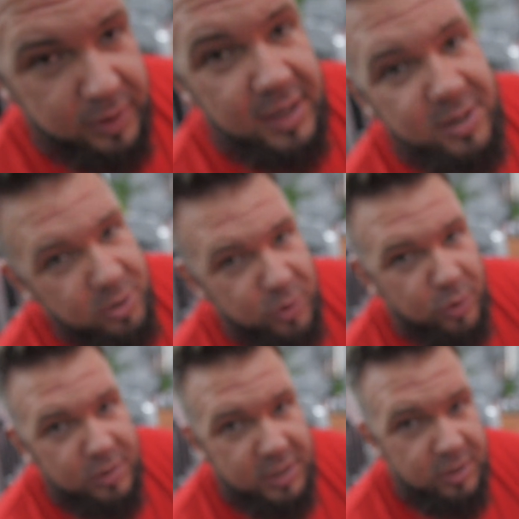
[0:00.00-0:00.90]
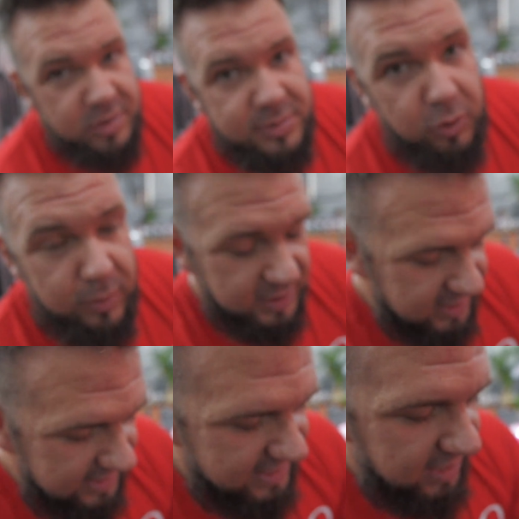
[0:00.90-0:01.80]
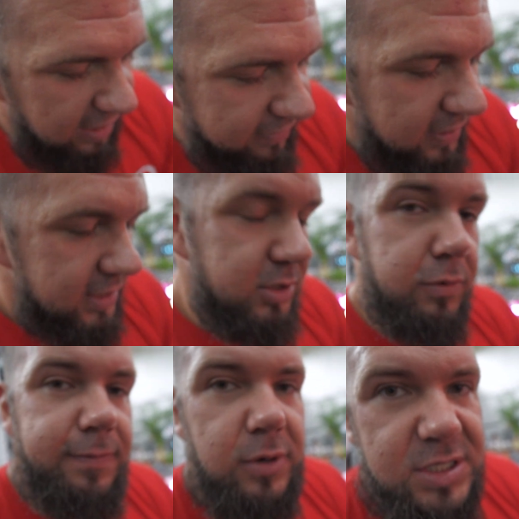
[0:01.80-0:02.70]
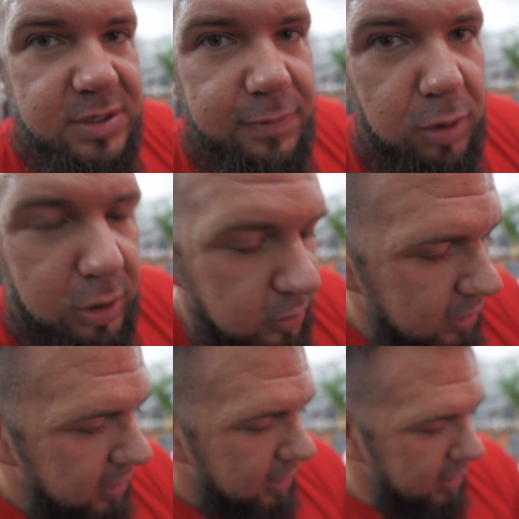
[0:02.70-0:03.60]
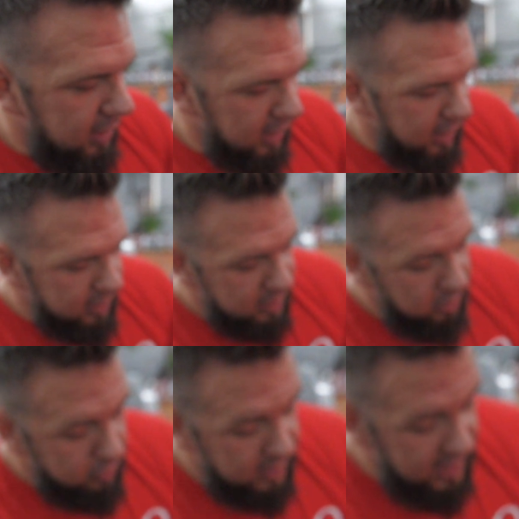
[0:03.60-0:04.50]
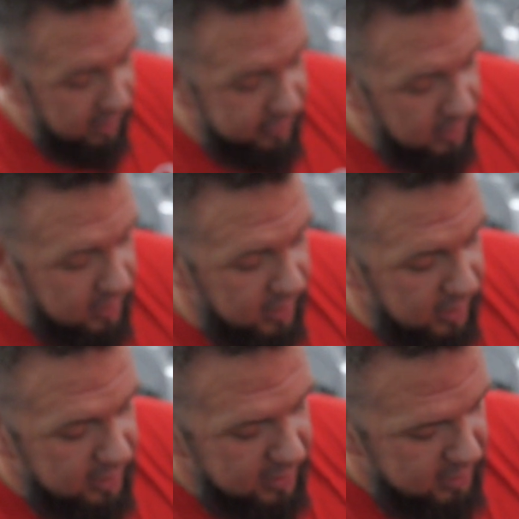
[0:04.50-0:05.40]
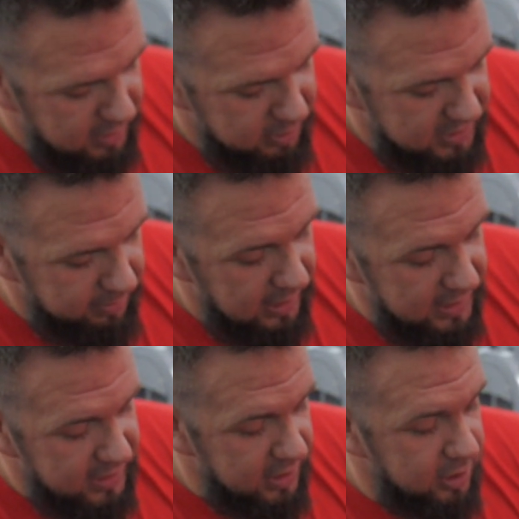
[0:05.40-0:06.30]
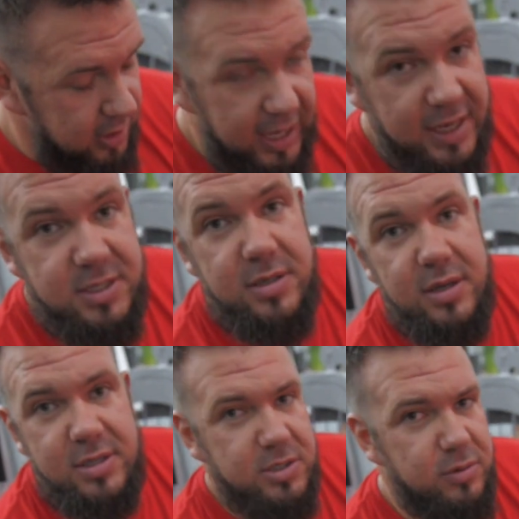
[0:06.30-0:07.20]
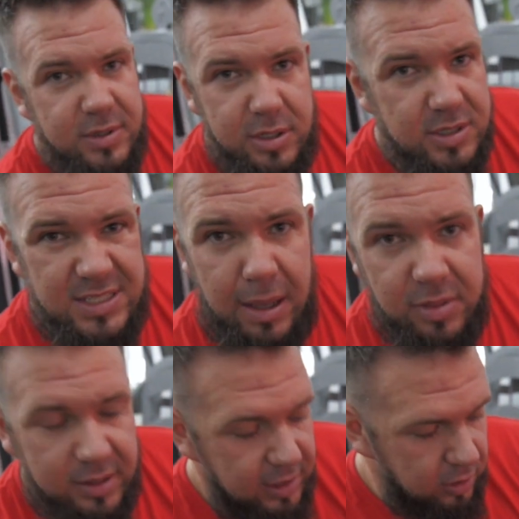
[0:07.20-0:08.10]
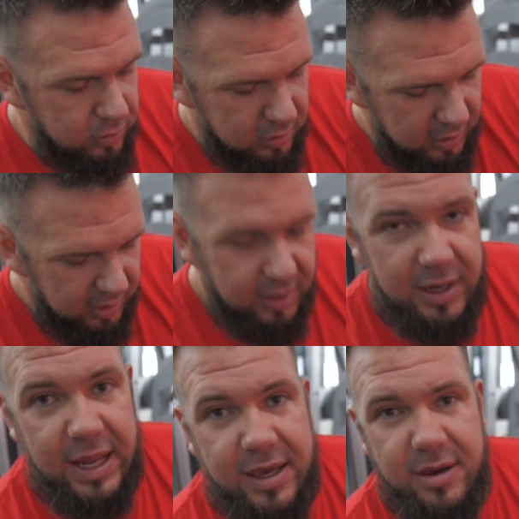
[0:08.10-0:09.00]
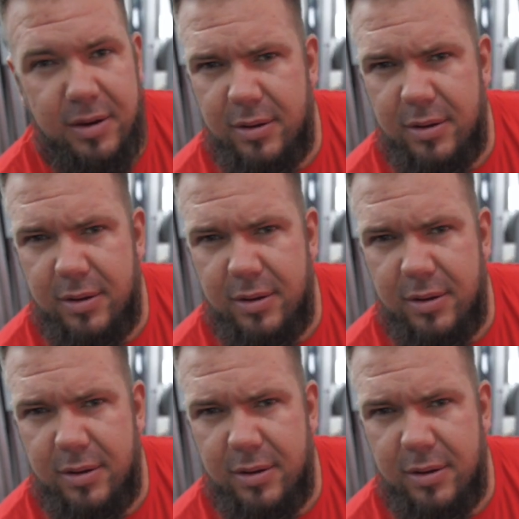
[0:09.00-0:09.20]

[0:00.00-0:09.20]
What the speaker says: can do useful with this stuff. So first of all, you have here the possibility to connect, so not something new, like